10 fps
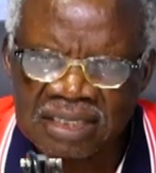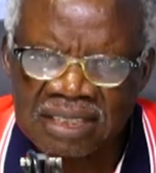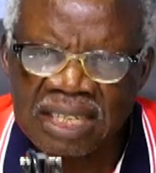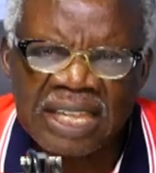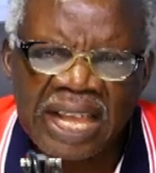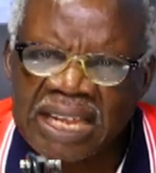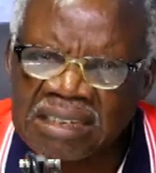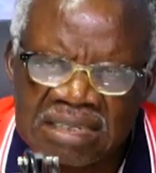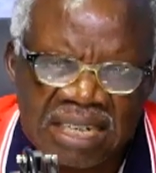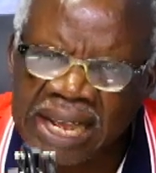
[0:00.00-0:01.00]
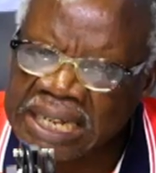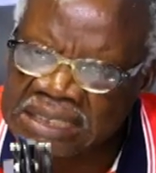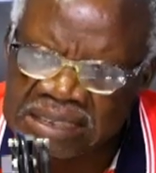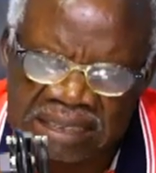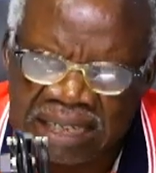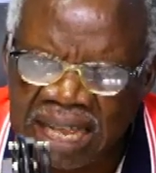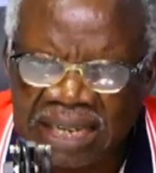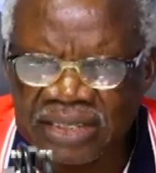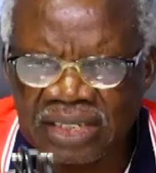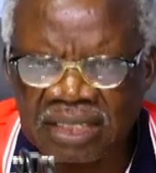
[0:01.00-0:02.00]
na nye etira esey
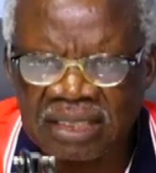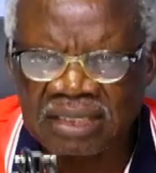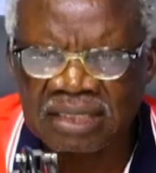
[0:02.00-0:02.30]
ade